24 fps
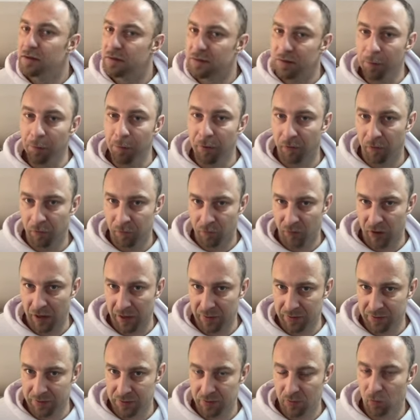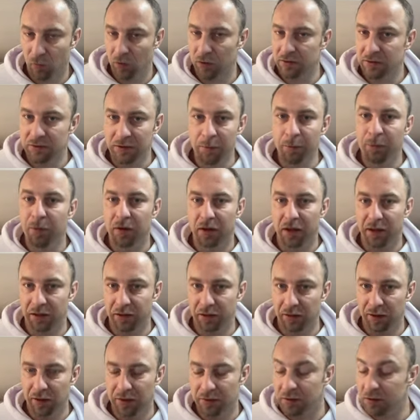simple threats, with simple
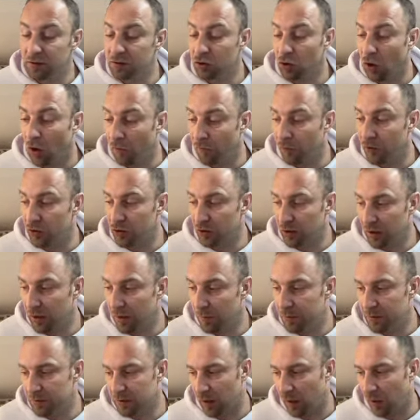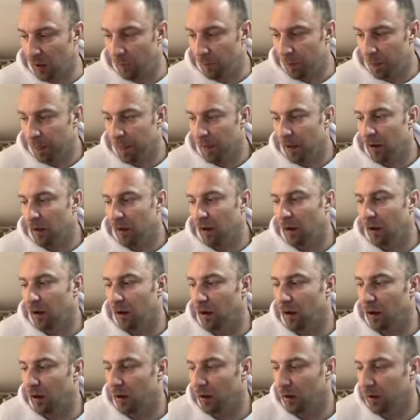ideas, Stockfish keeps now
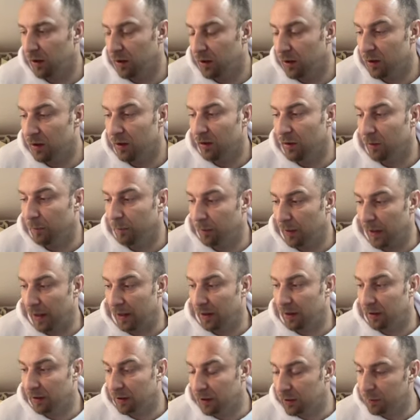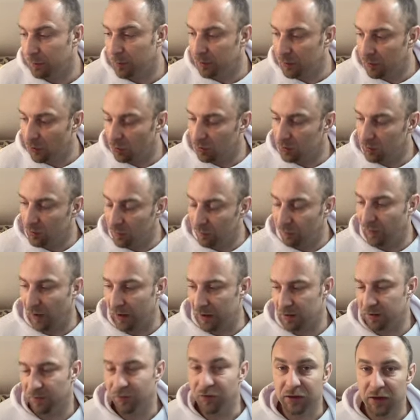Uh, here black a little bit on the
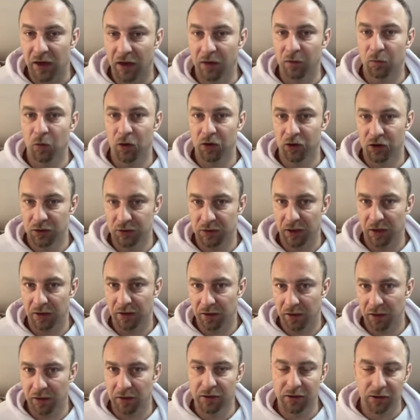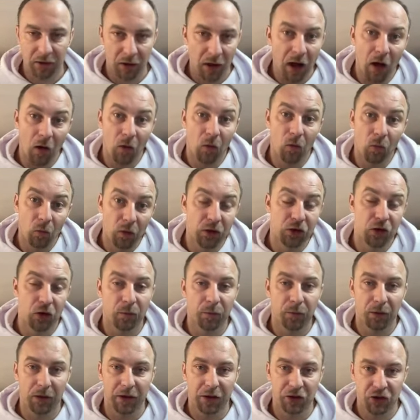defensive side, which is I think how we
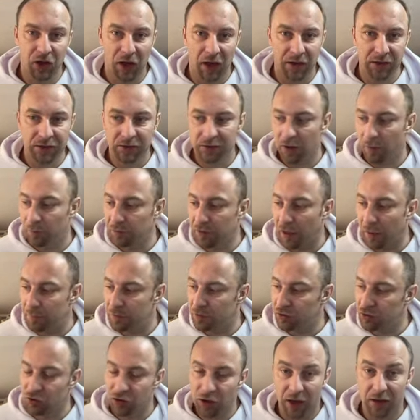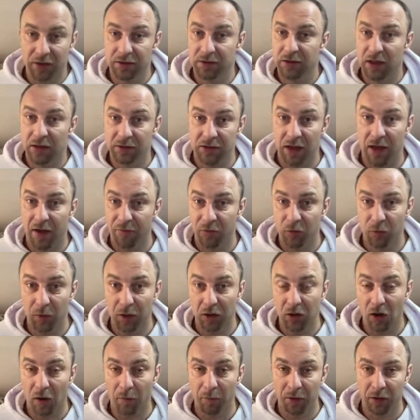should play chess. Sometimes chess doesn't have to be
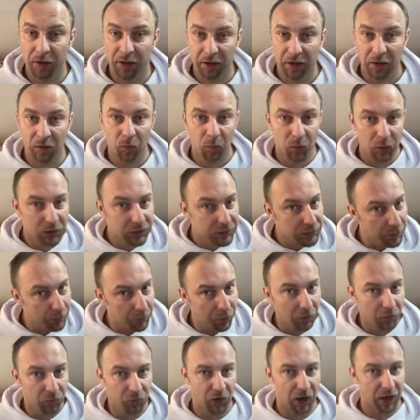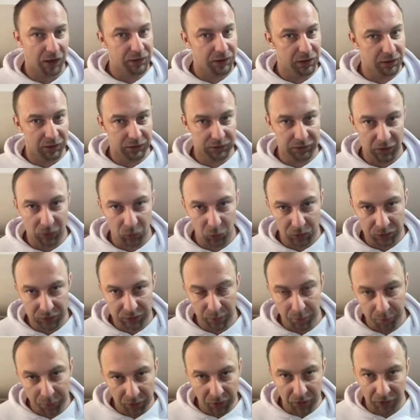complicated, with simple threats, as I said, with
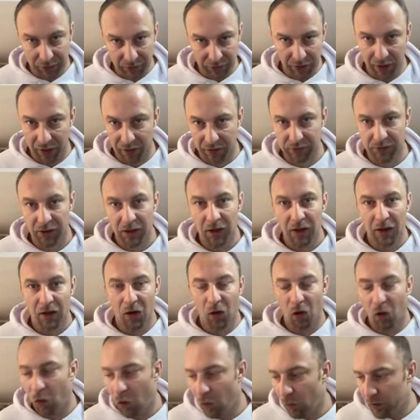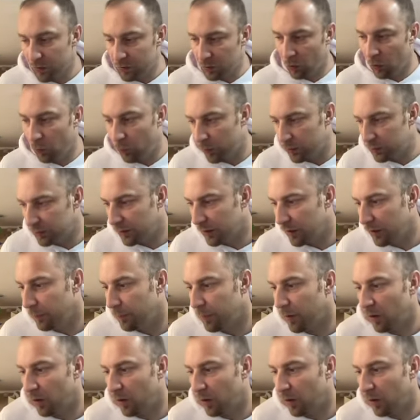simple attacks. Always always keep